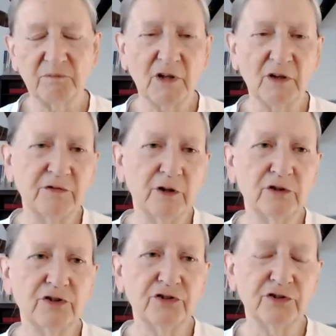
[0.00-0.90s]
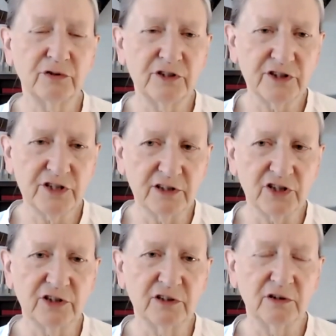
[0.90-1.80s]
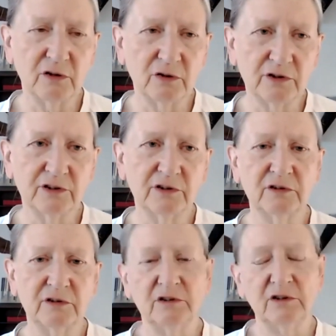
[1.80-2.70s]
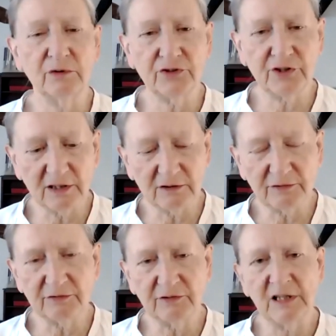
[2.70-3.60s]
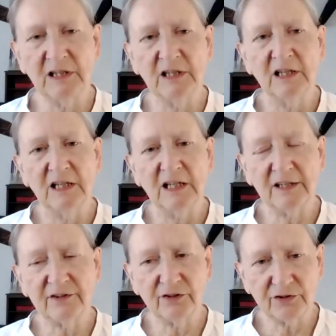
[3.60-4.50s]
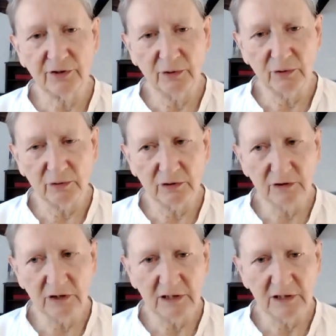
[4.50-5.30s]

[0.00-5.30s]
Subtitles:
focus your attention on yourself as a soul,